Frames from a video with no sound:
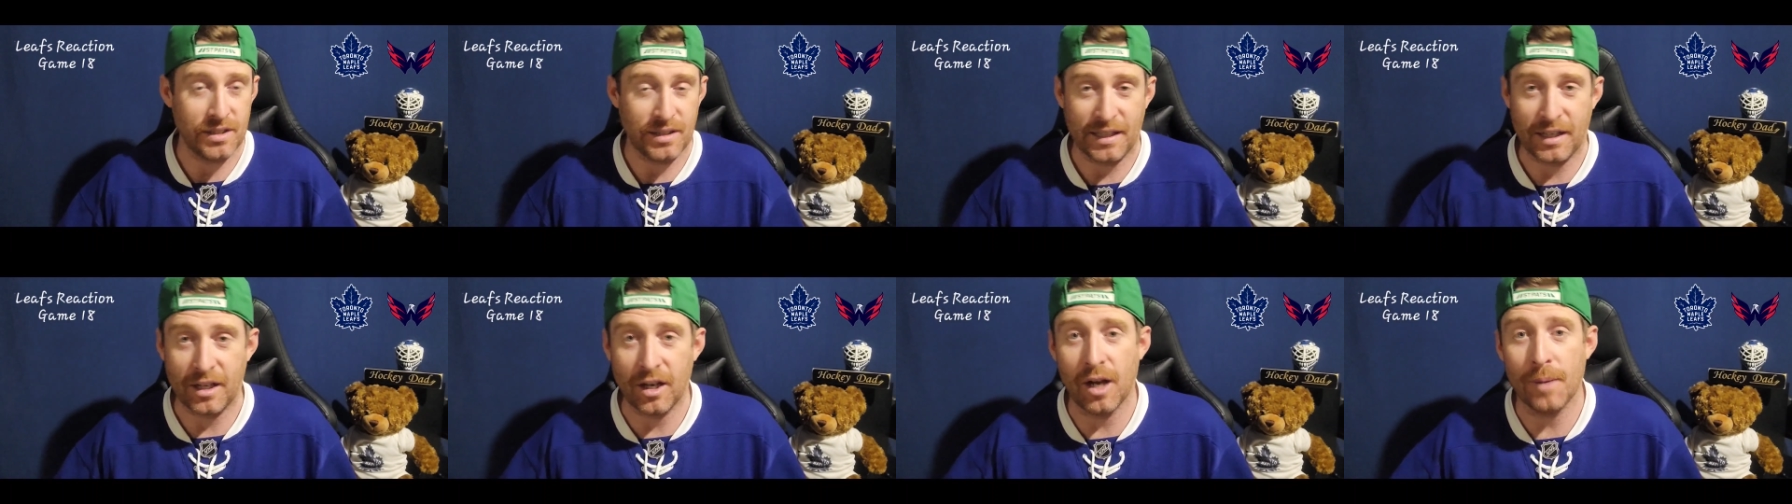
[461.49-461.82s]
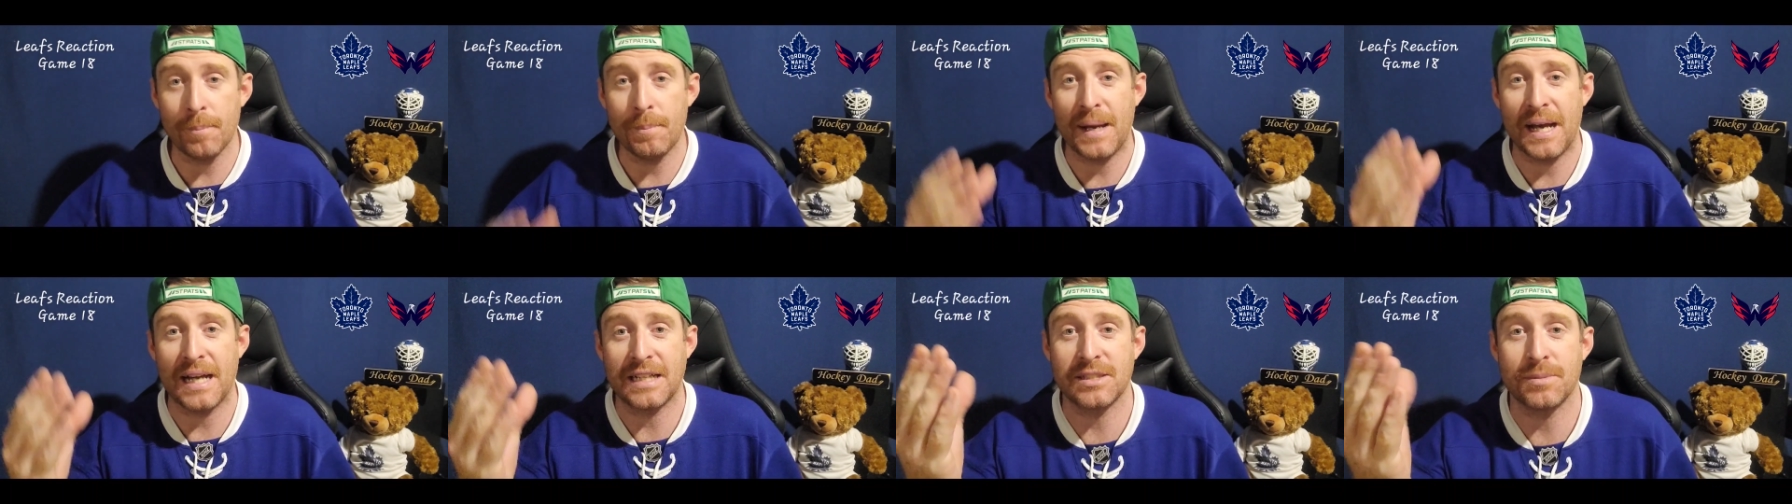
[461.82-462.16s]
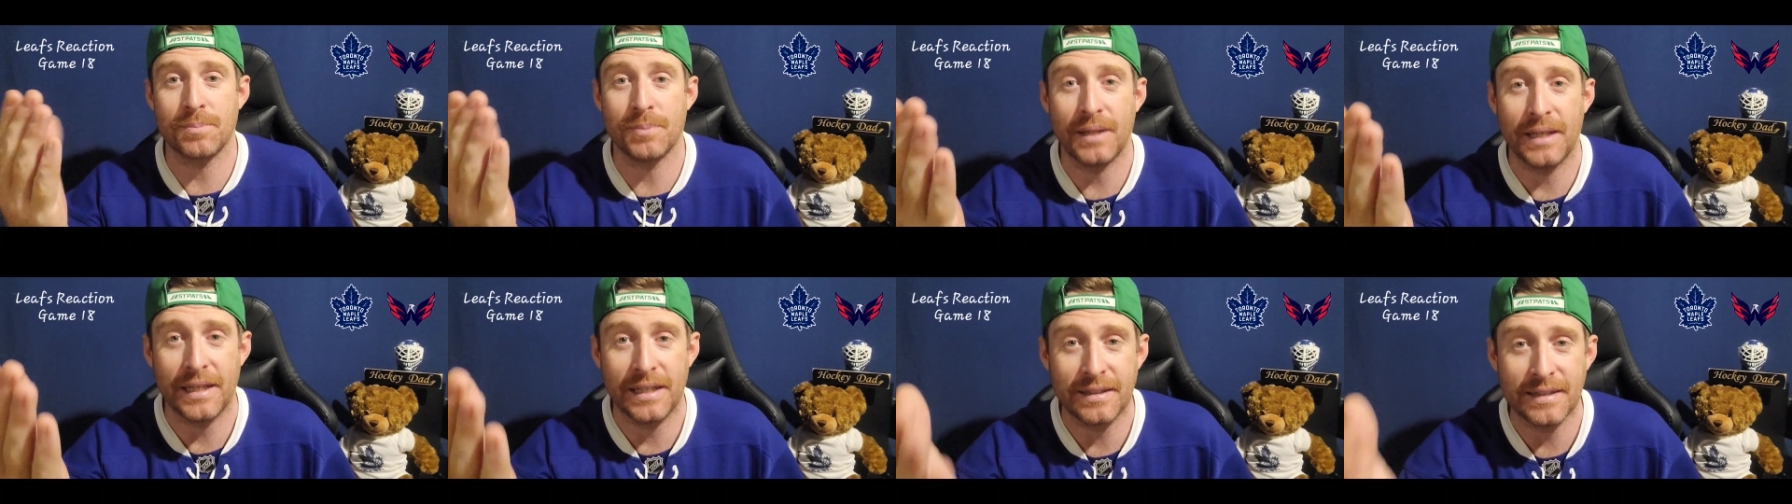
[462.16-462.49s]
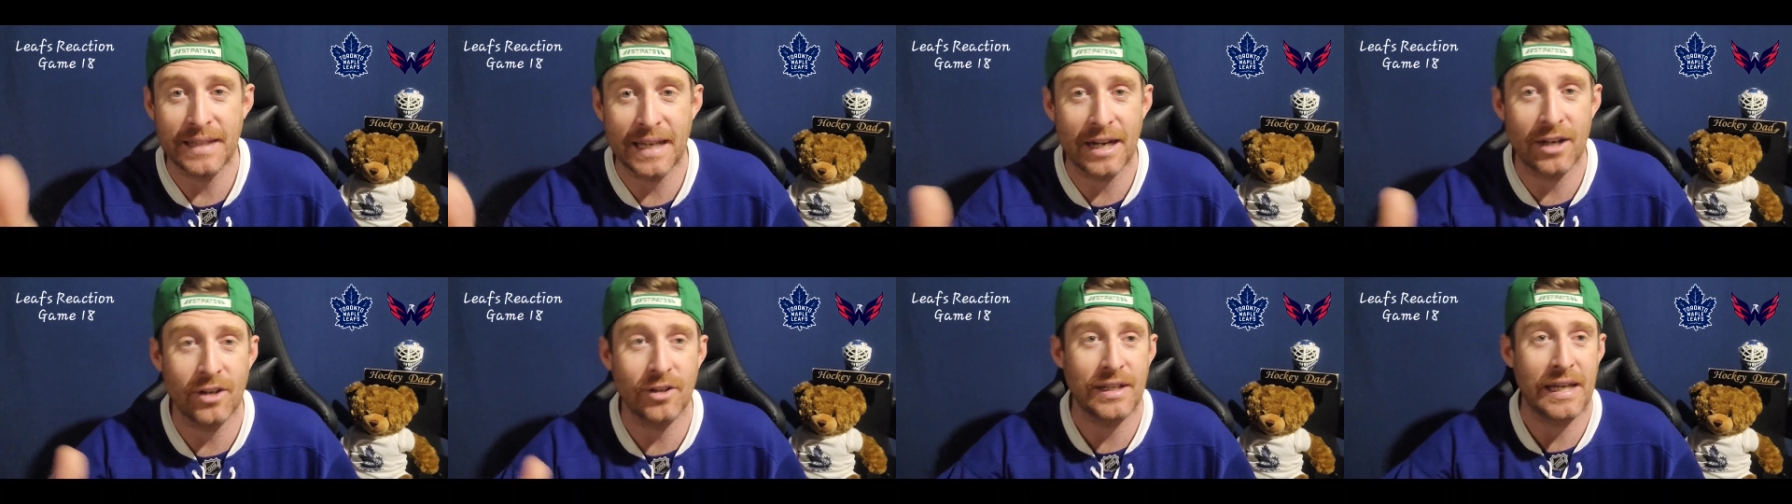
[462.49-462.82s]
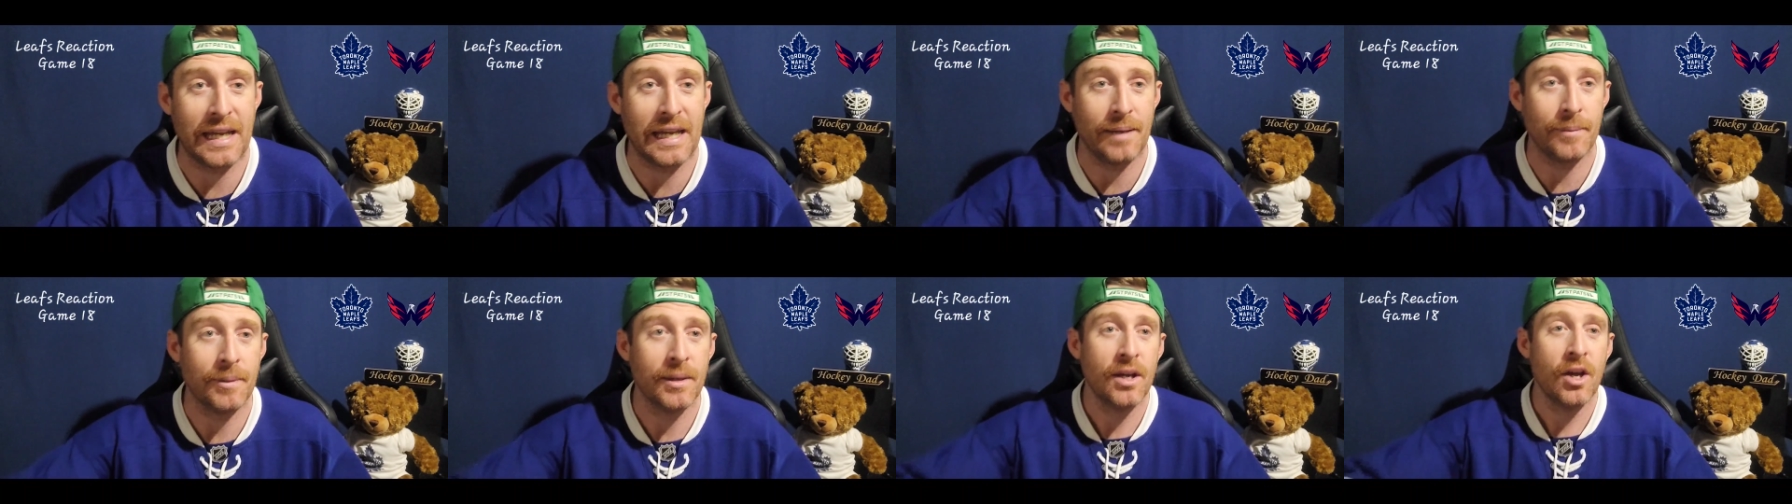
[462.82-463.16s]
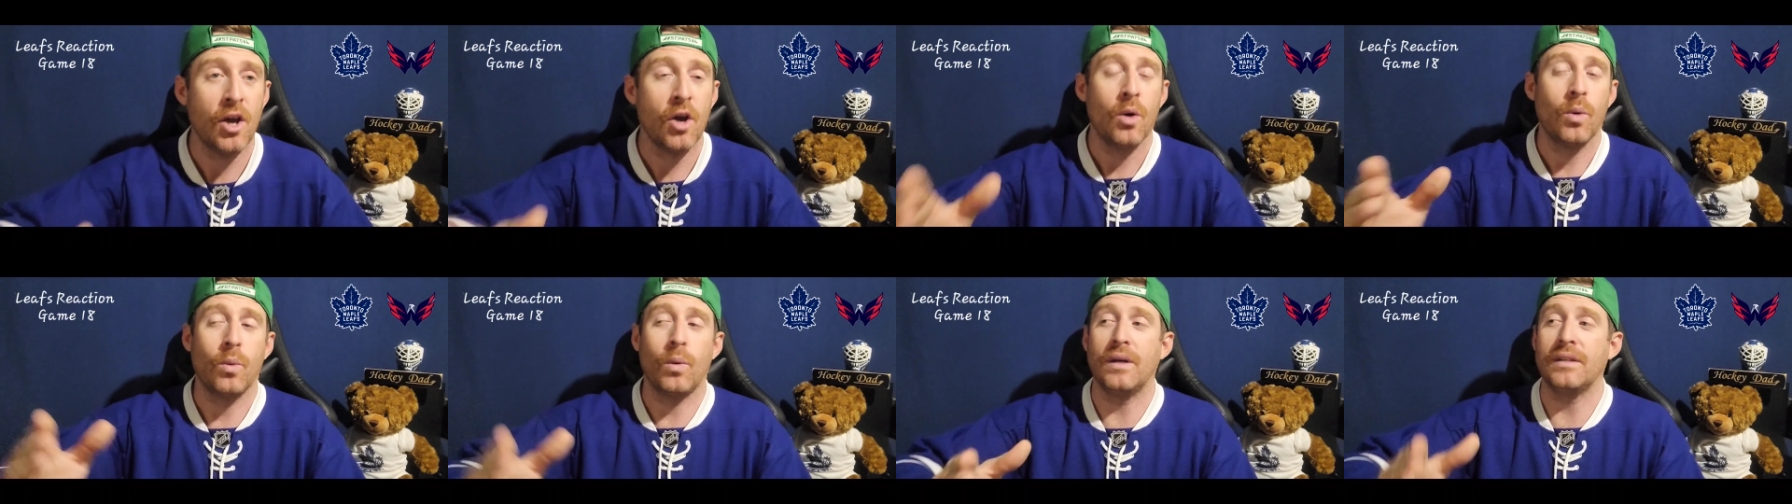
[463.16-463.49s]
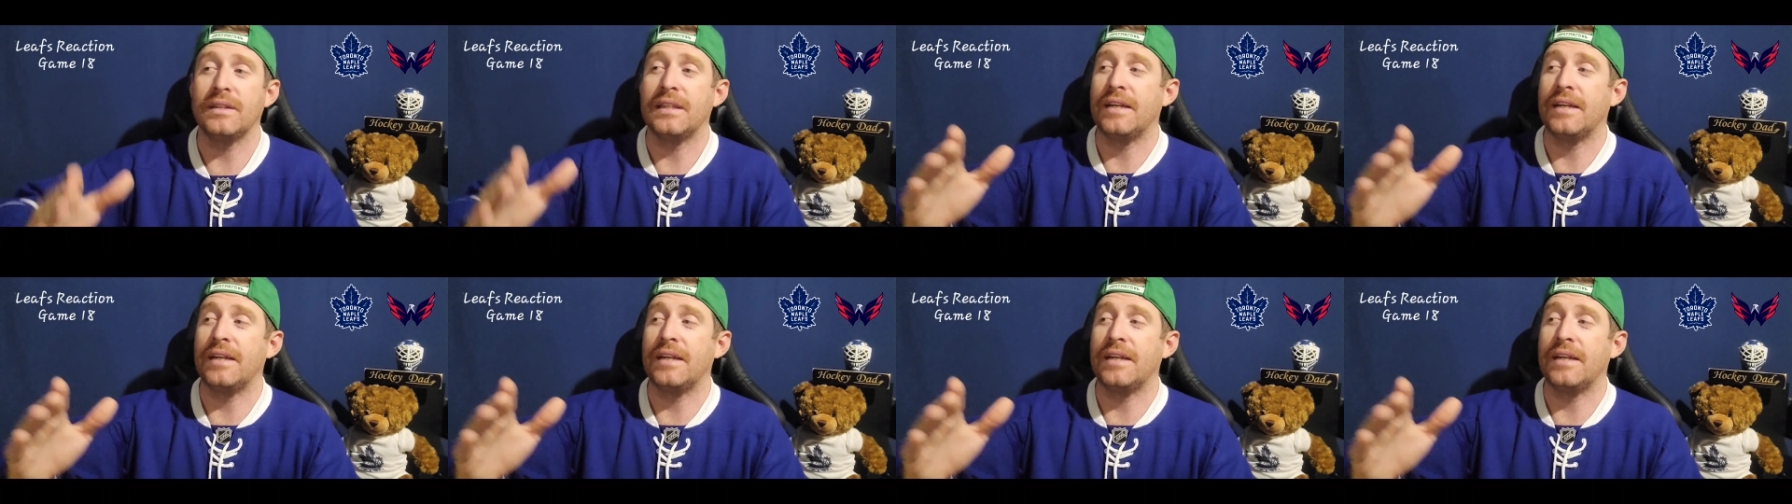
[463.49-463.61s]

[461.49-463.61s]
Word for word: They got back to play in their game, what